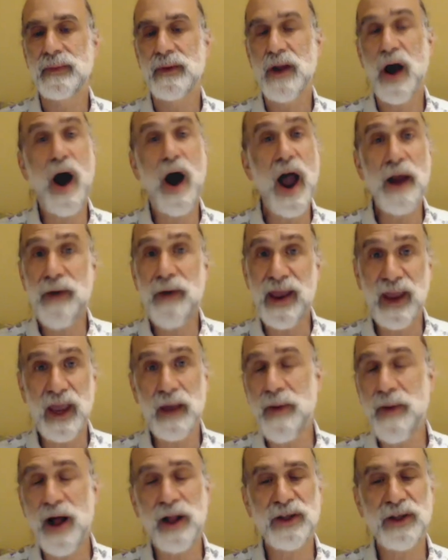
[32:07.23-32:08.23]
A high ranking
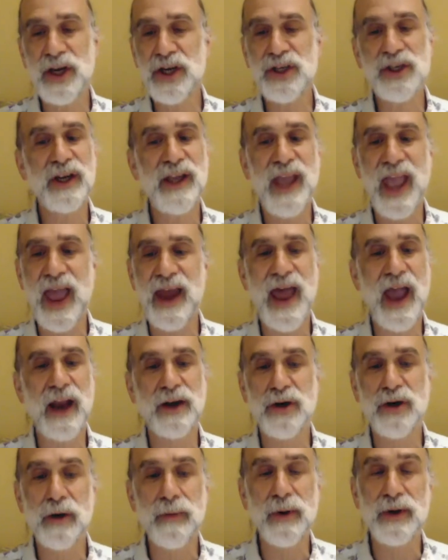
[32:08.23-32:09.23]
politician can't
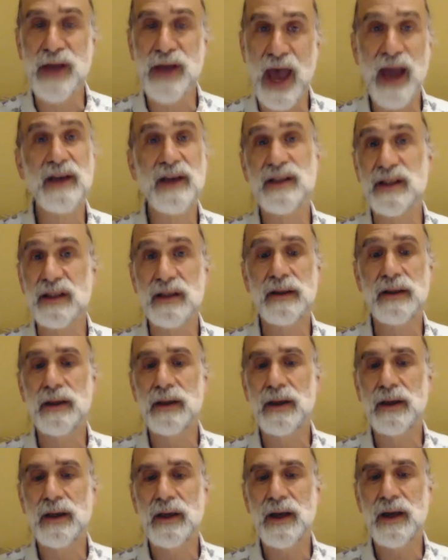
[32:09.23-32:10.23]
hack TurboTax,
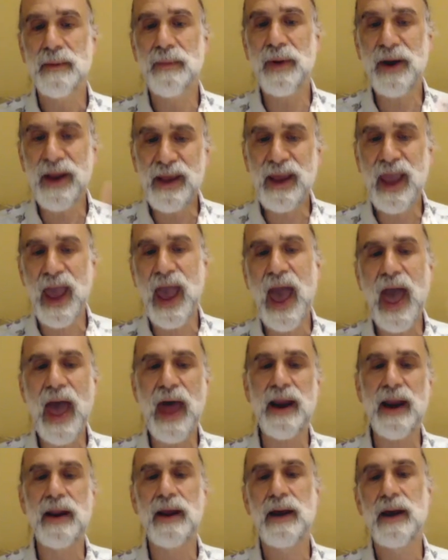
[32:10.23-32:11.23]
but he
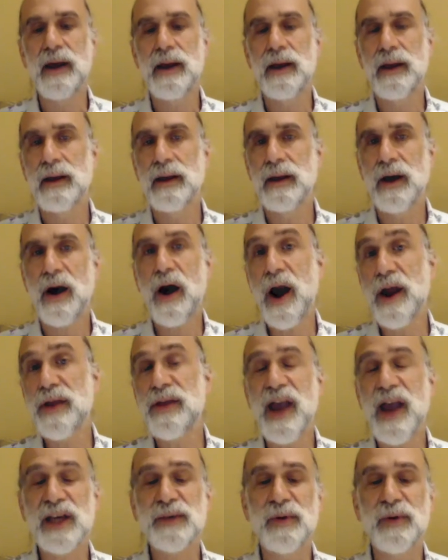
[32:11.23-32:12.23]
can hire
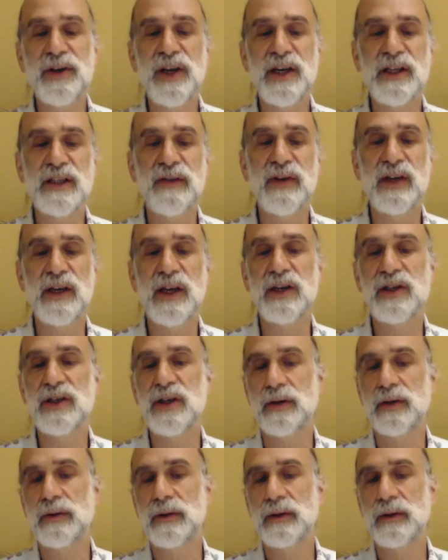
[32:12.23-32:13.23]
the expertise if he needs to.